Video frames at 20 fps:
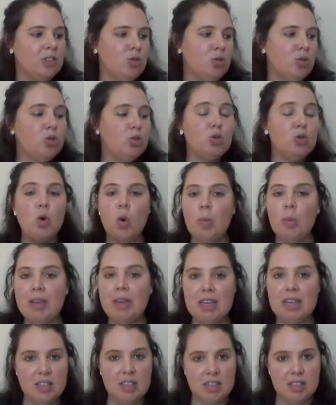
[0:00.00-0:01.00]

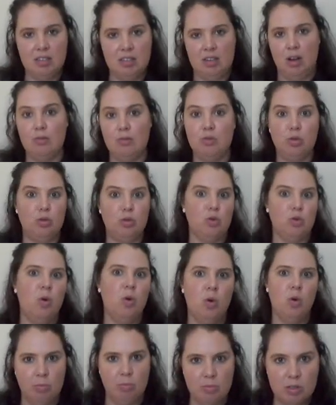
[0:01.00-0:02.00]
stormiest of
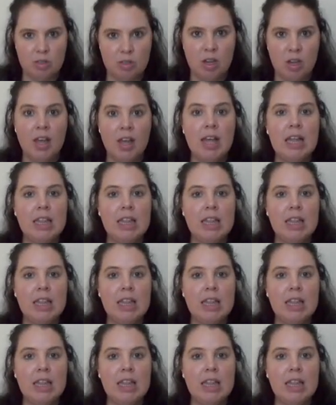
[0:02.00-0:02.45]
storms,